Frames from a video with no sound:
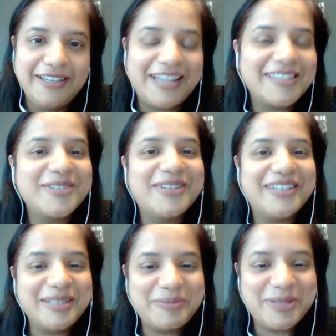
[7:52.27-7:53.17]
And so
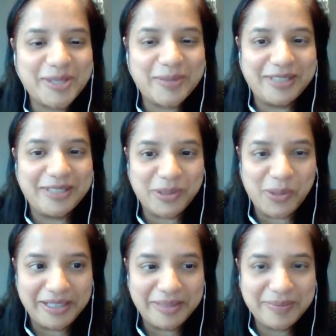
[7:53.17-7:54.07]
another principle at
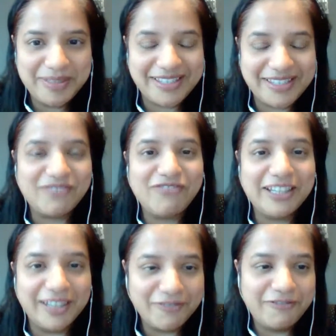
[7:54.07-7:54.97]
Quantum is that we
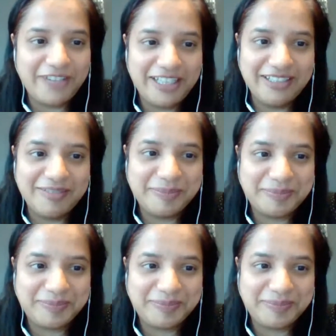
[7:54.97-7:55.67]
love failure.